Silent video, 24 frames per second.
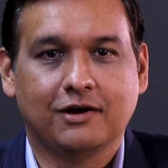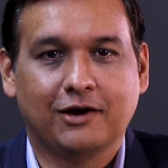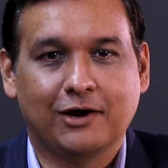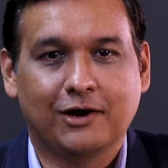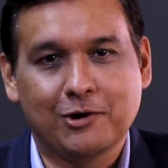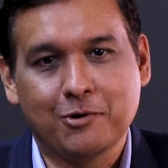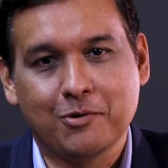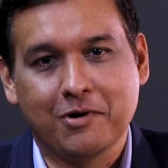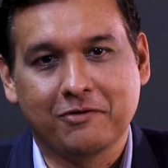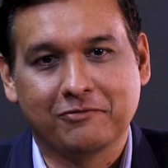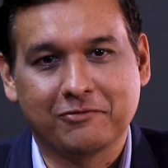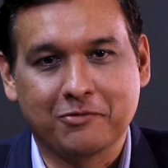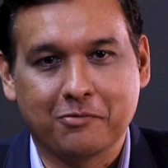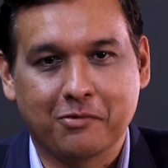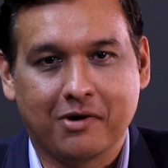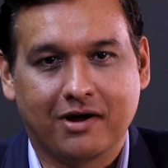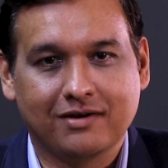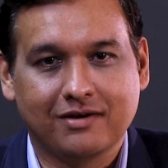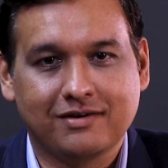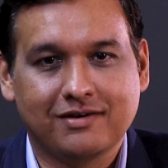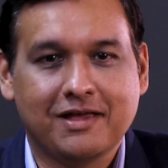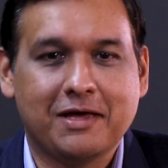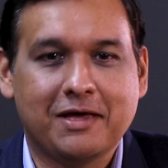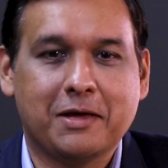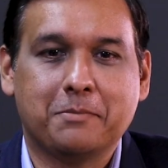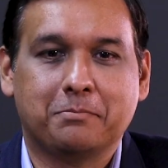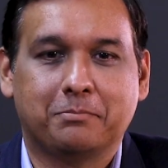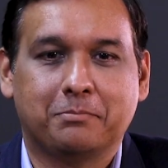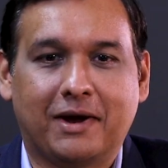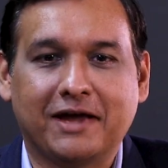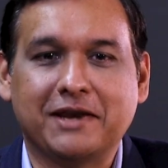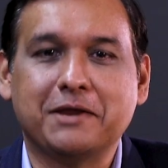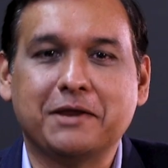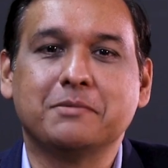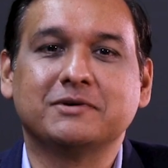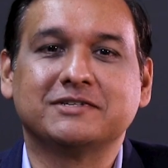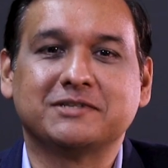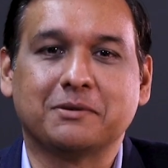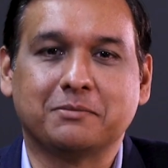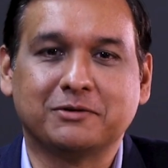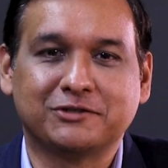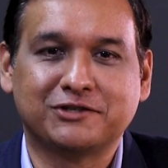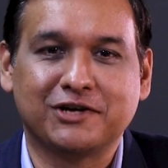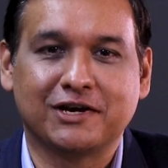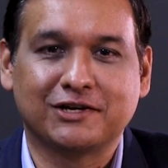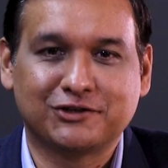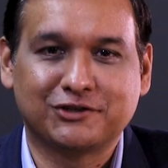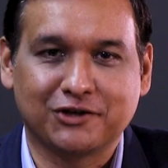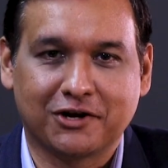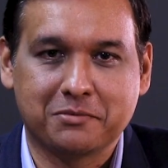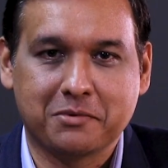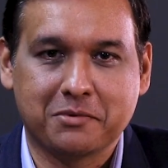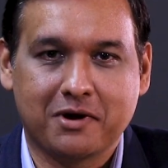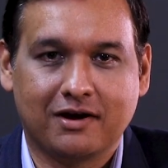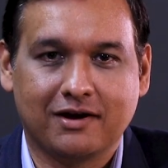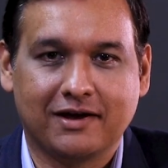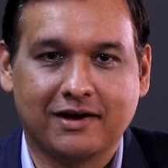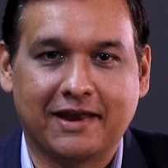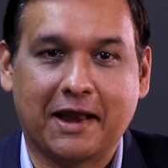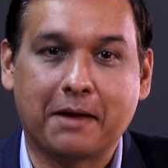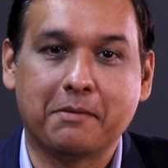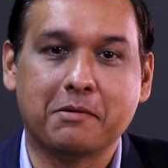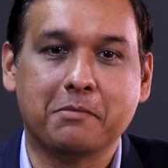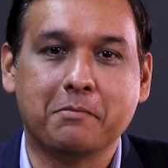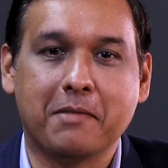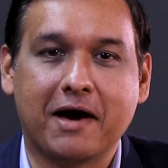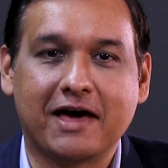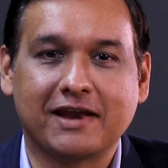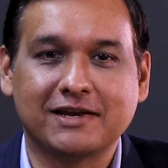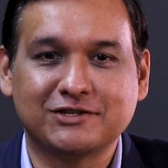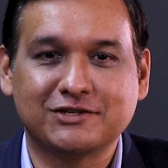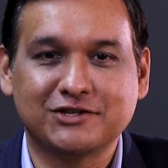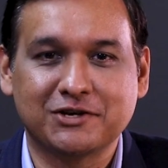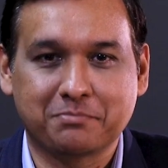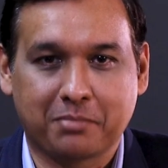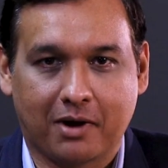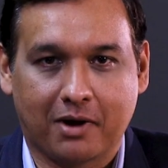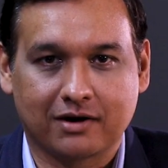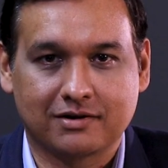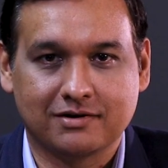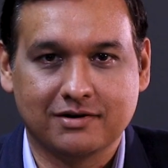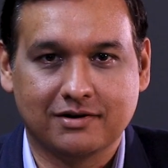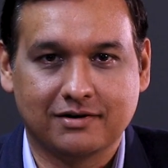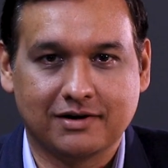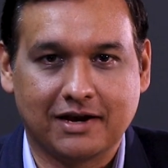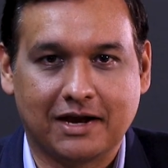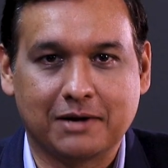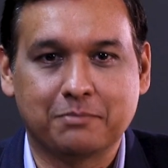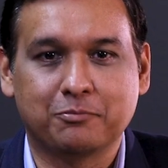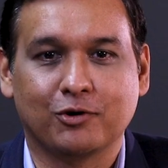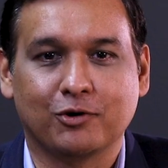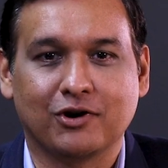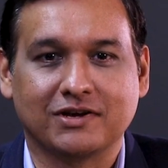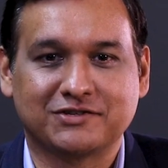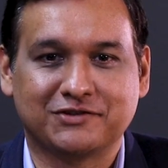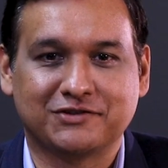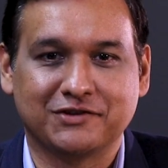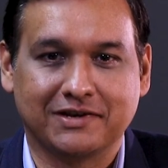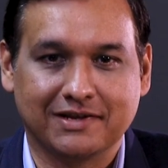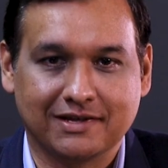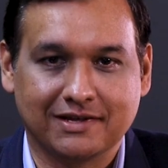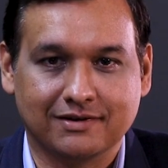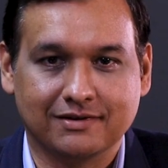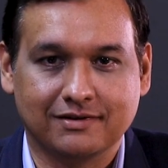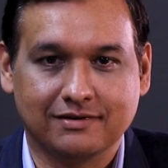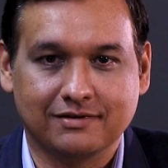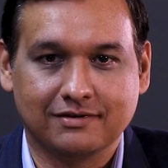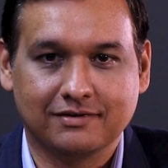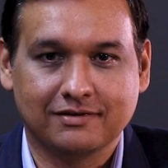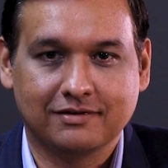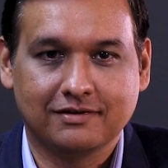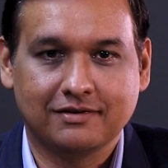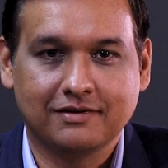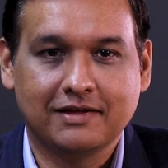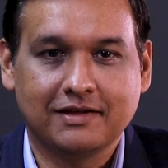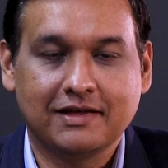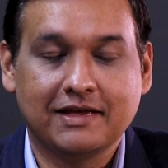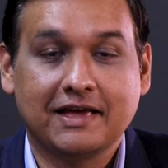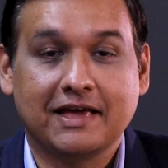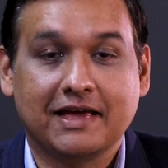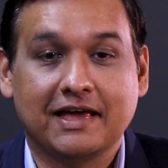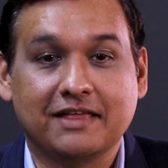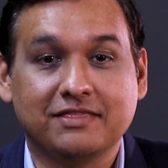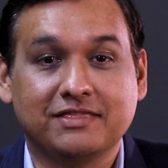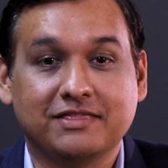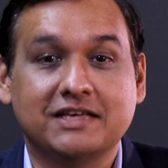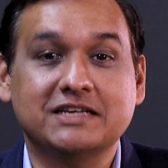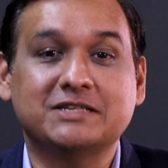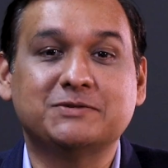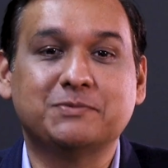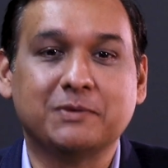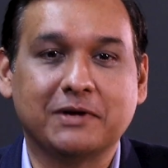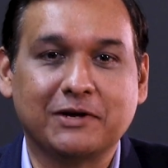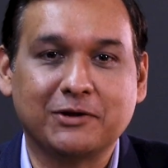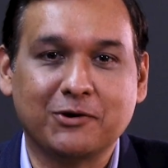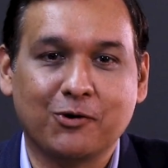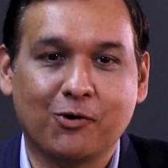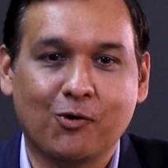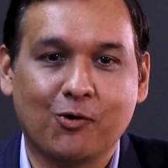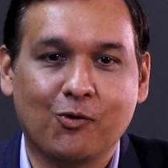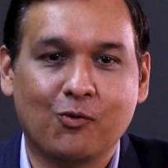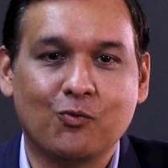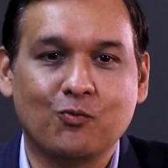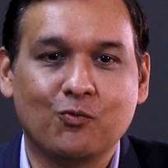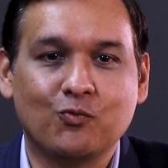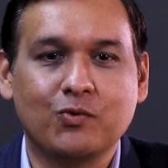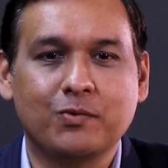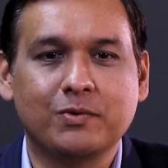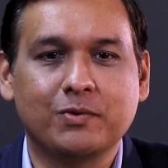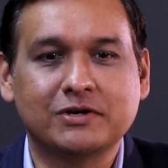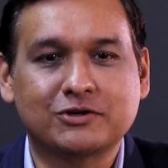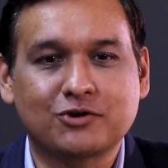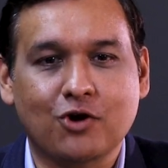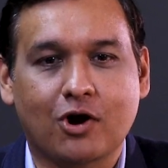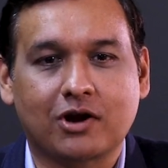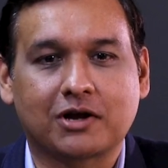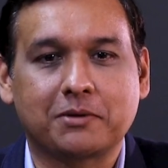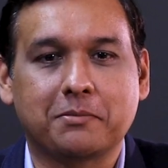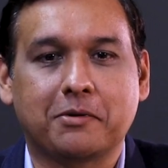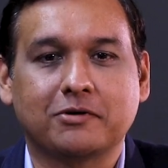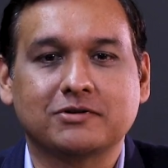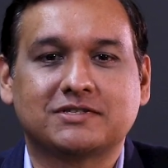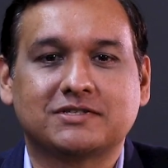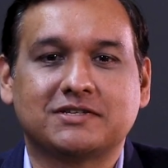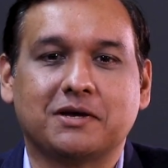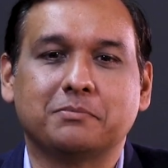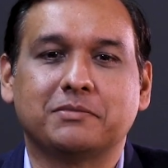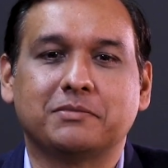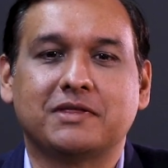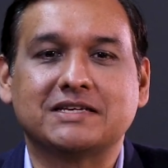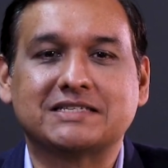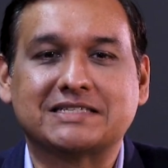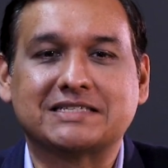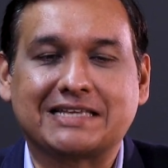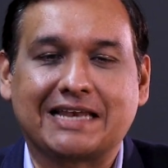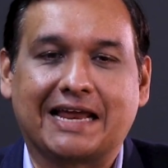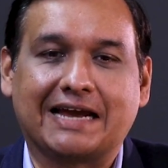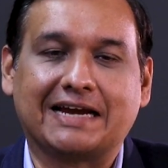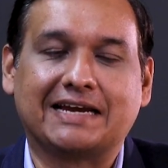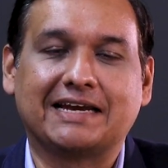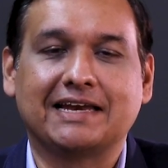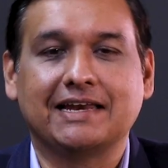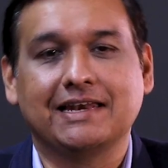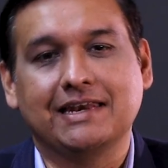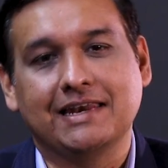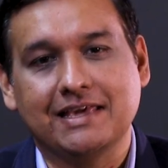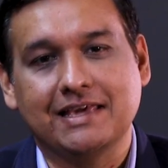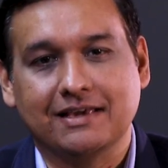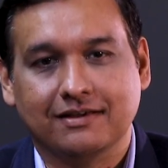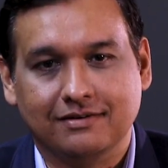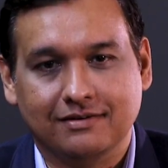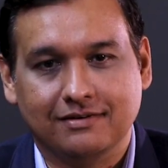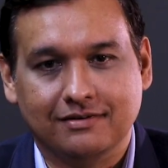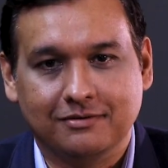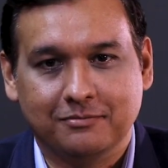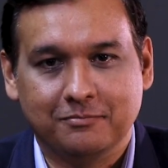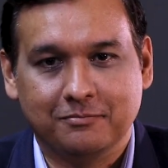Hello everyone, my name is Abhishek Sharma and I'm a managing partner at Pulastya Legal. In this video, we will talk about something slightly legal.